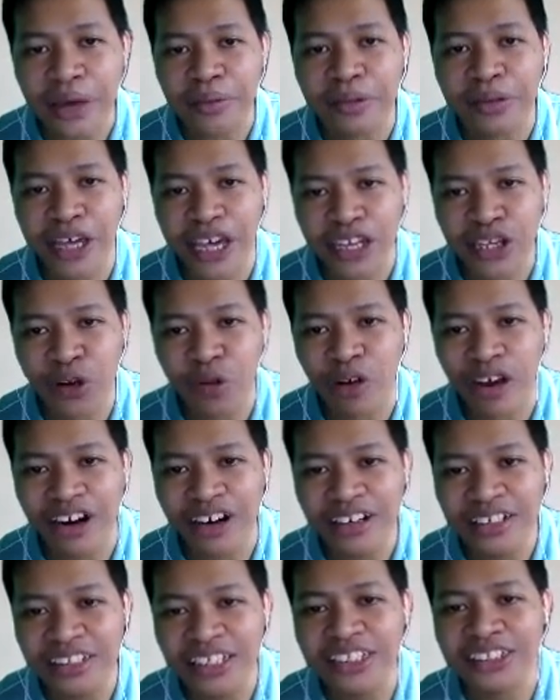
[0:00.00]
anytime and
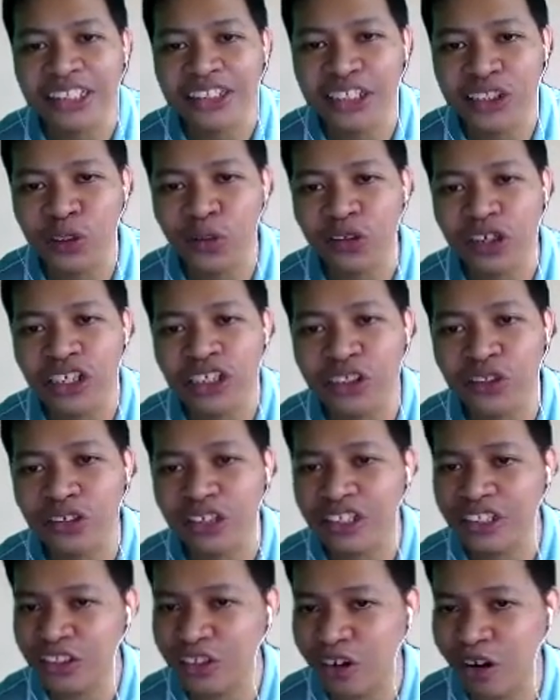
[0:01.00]
anywhere. This is
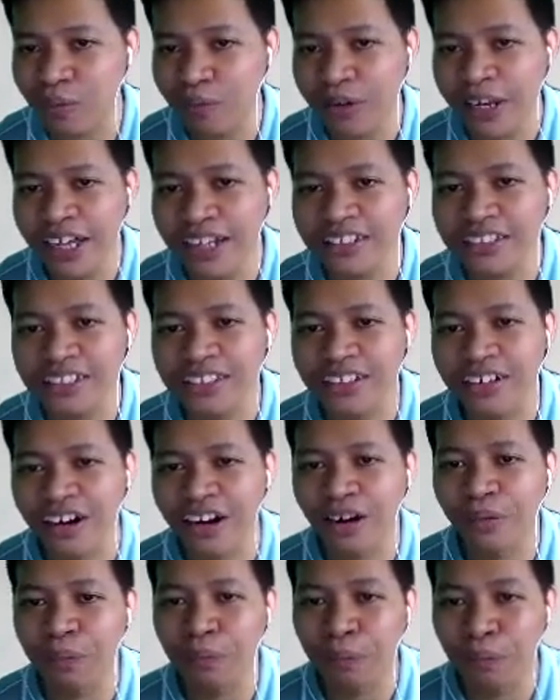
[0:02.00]
education. It's complex.
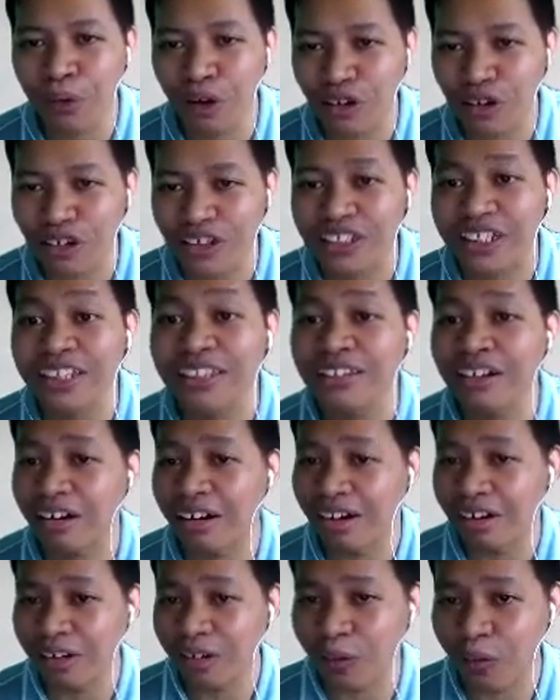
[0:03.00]
There are pros and
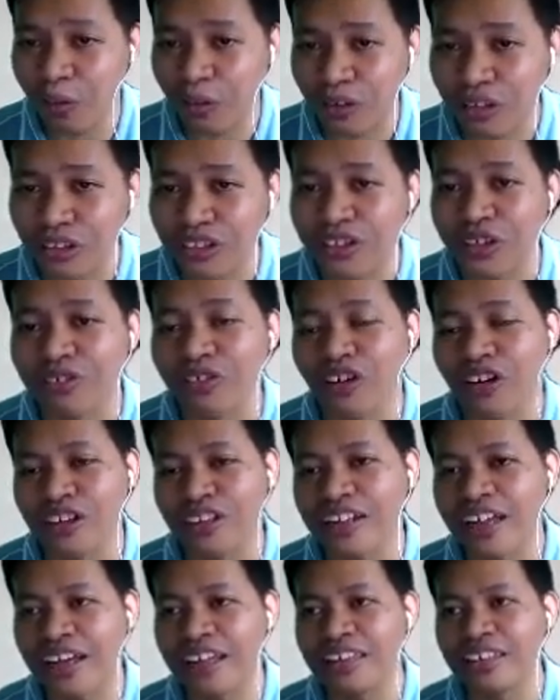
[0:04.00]
there are cons
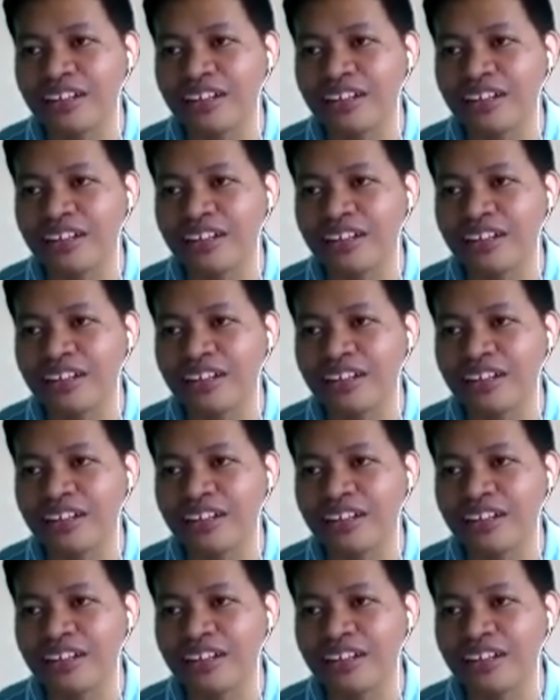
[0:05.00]
of